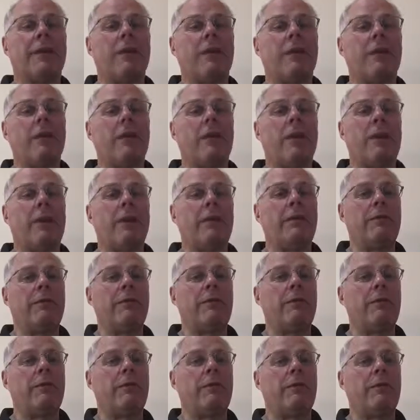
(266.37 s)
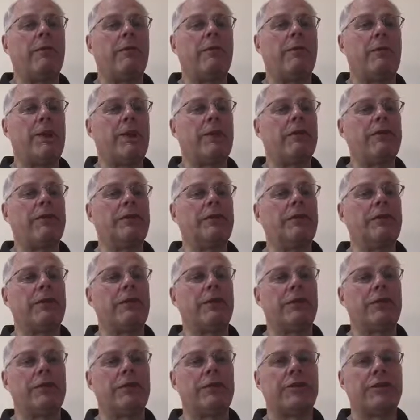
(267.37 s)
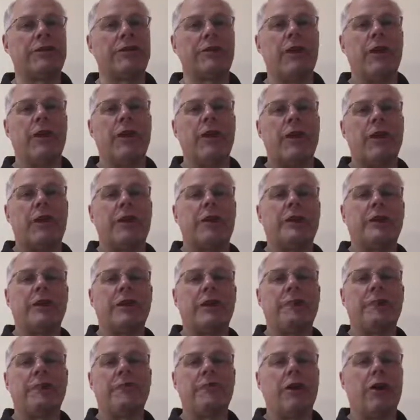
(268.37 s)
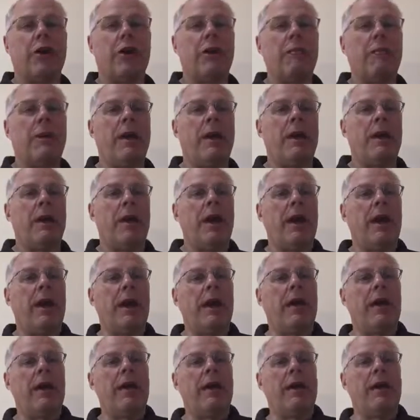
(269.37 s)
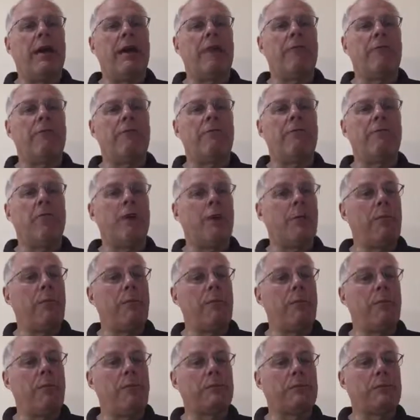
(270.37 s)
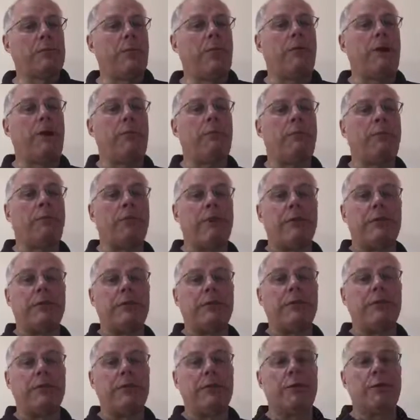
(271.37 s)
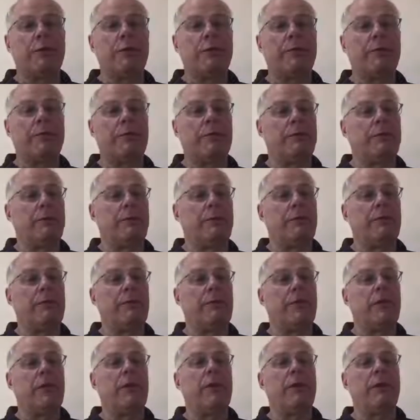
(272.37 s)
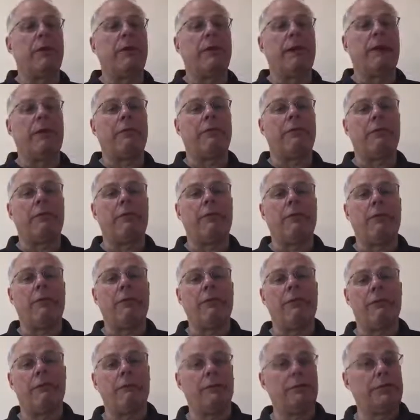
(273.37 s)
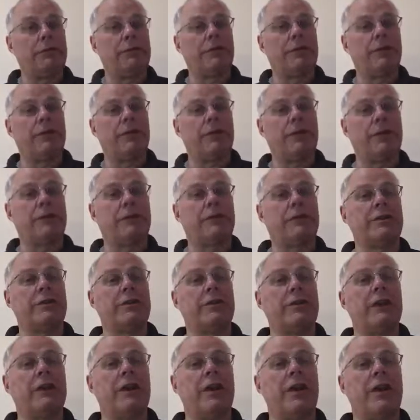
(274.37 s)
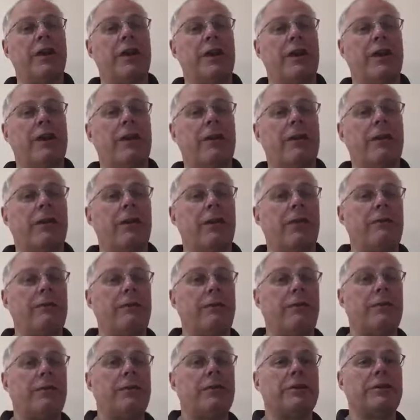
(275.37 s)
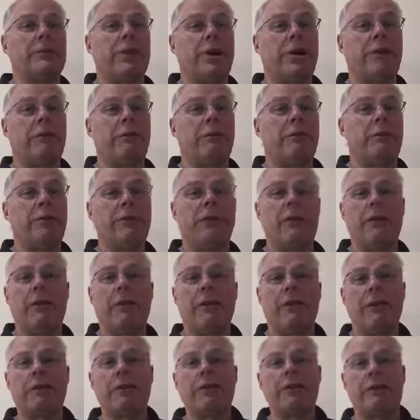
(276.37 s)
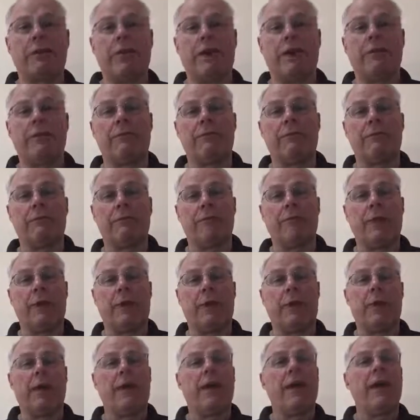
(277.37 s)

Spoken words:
when Rick joined us, at the same time, Rob, who was one of our previous brewers, was moving on. Now, Rob joined us a few years ago and really learned his trade of brewing,